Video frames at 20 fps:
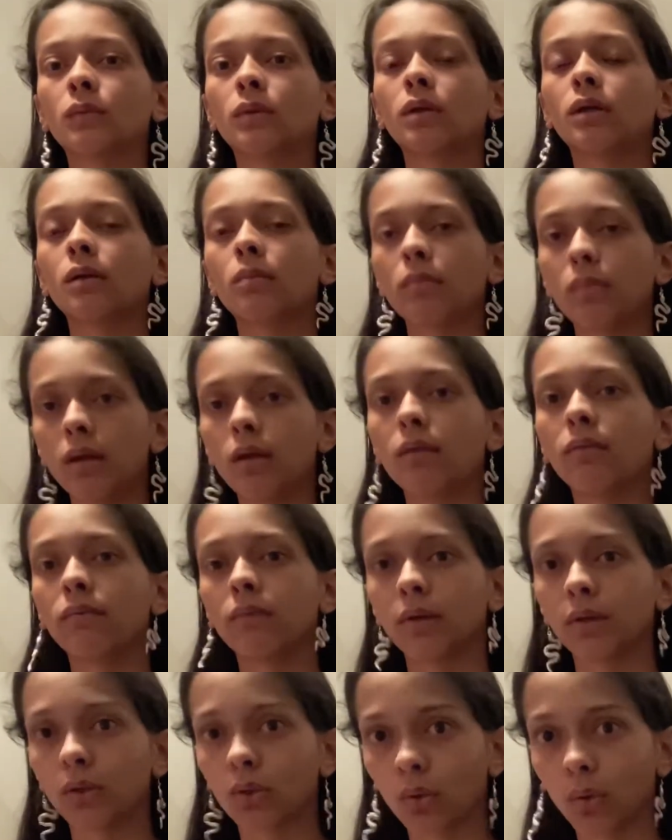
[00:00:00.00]
to meet
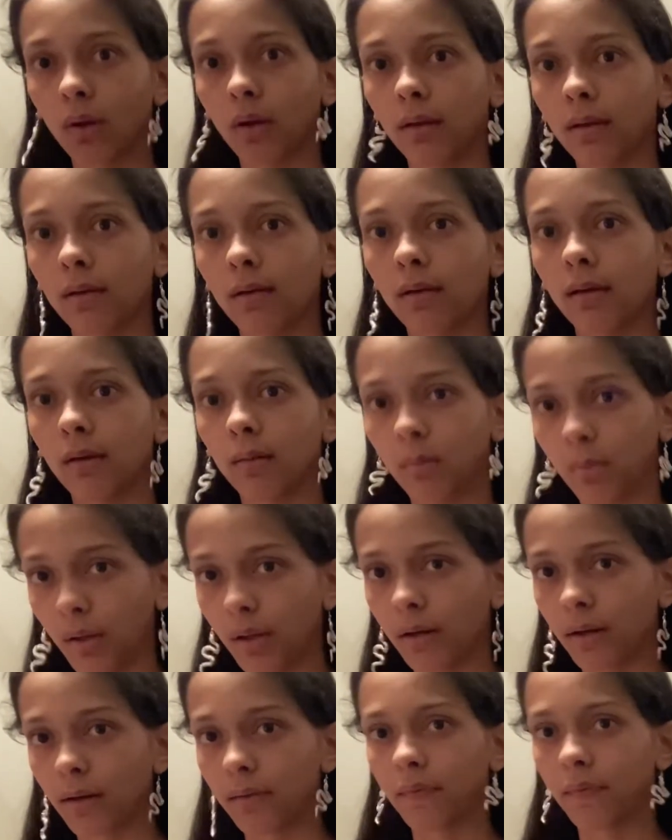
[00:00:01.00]
Victoria and be
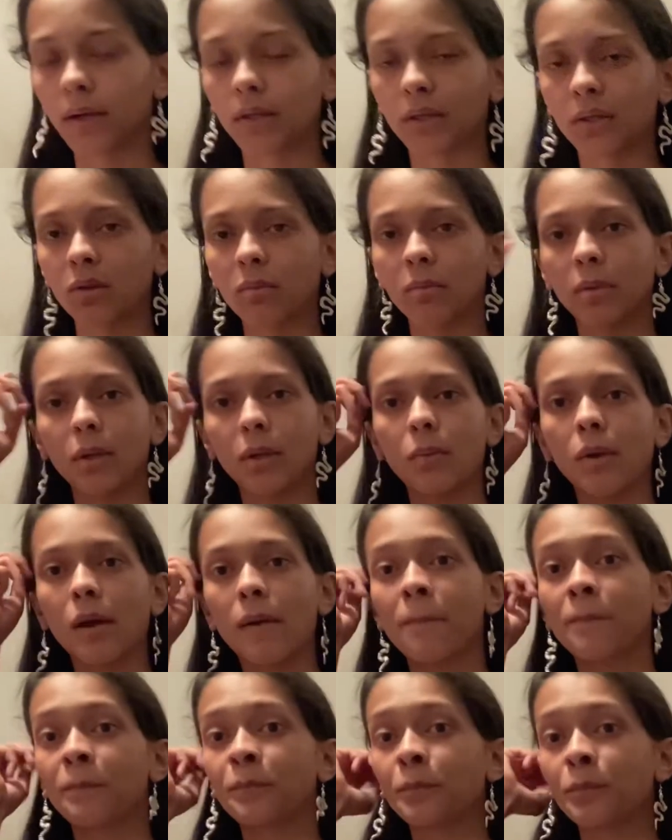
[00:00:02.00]
in her But Anyway.
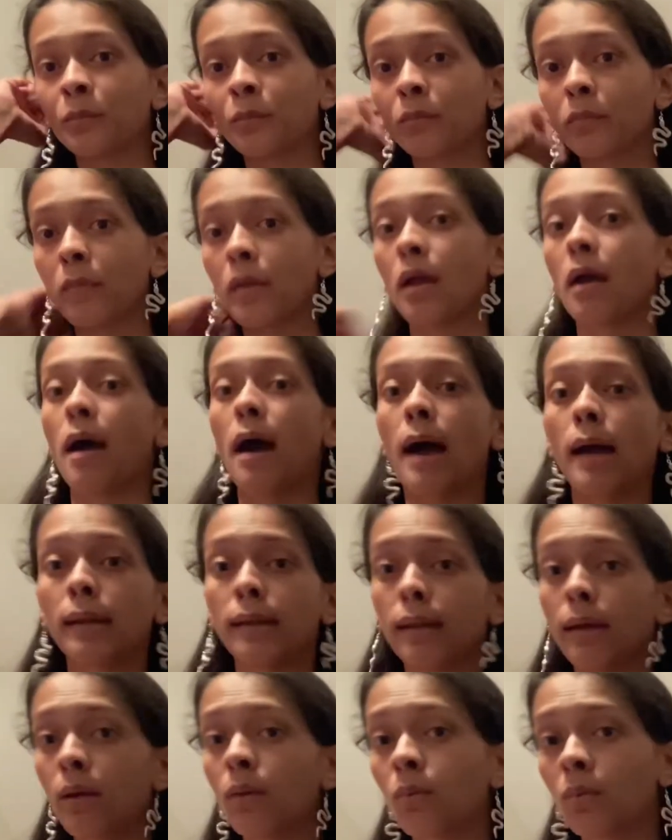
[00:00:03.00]
I
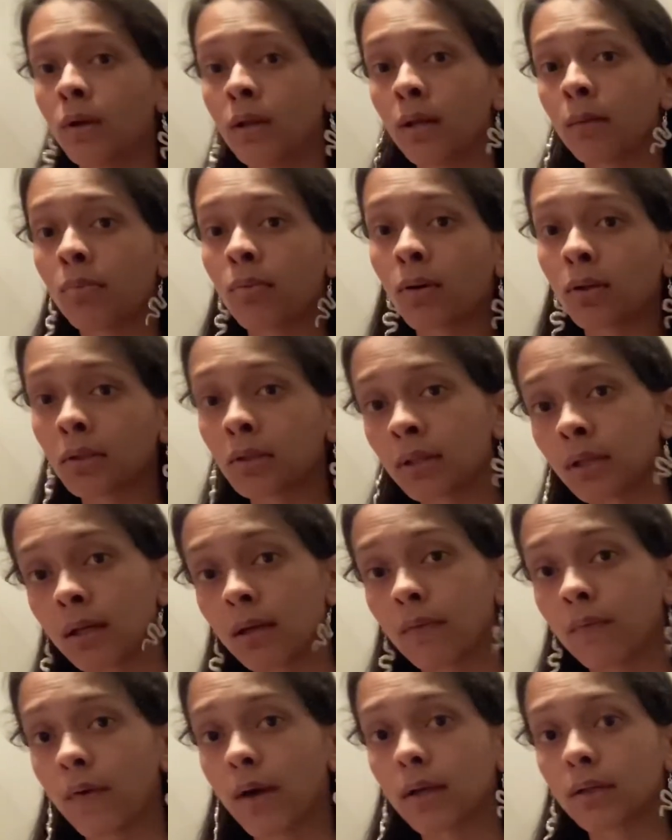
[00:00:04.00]
did win a portion of
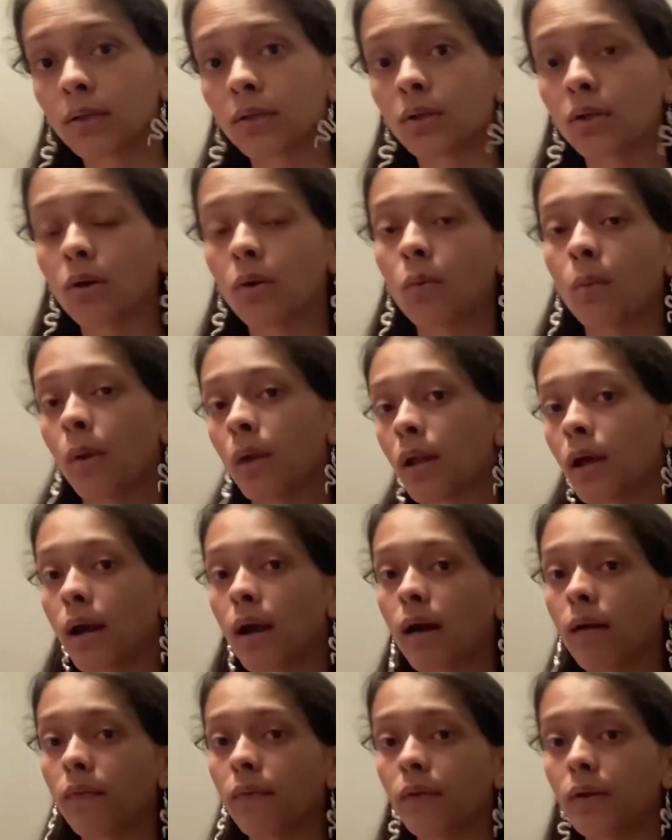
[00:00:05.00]
the fashion show and I
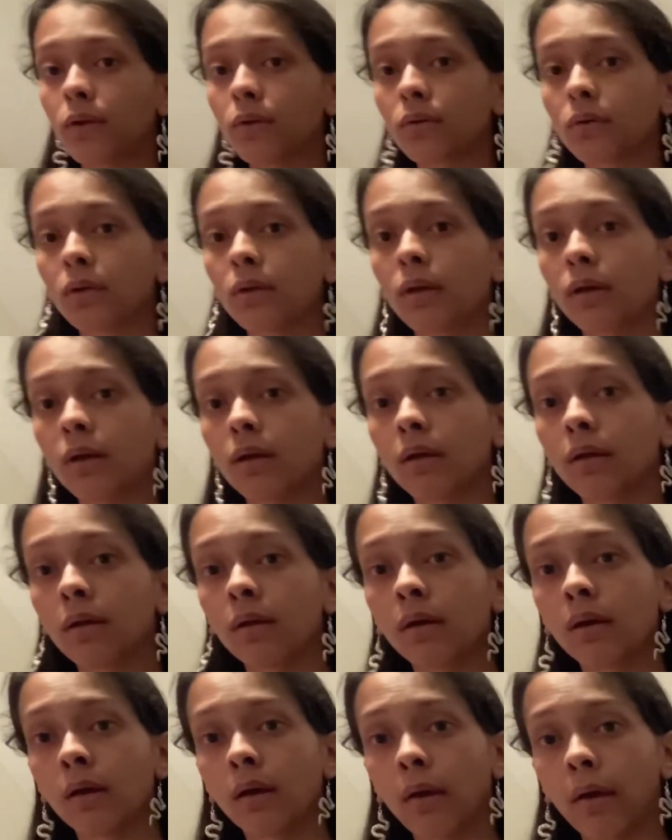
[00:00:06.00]
got featured in
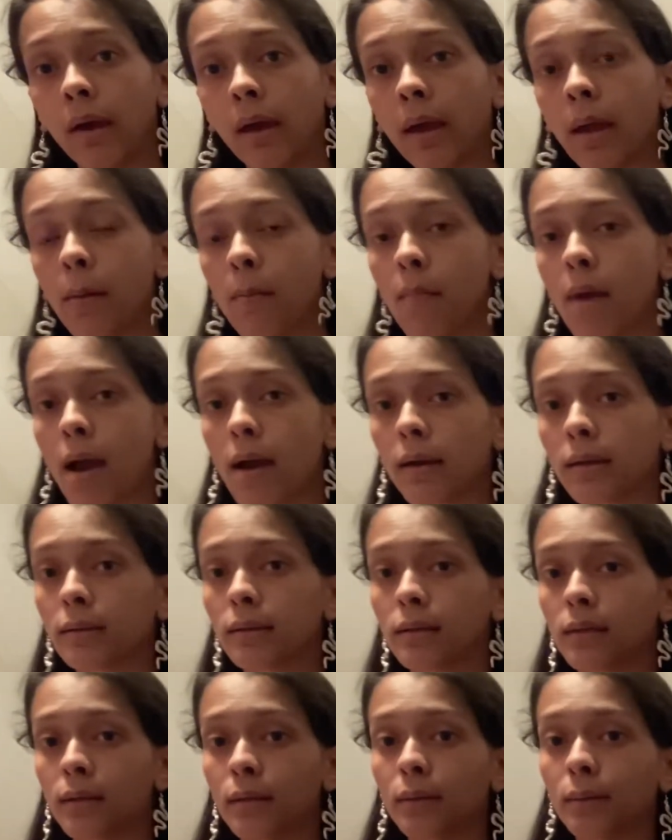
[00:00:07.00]
a
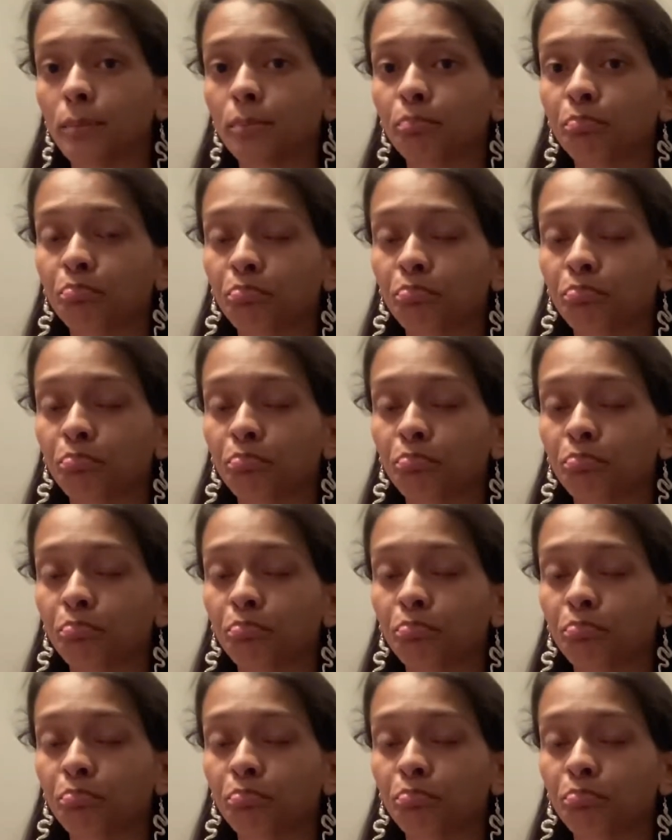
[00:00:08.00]
magazine.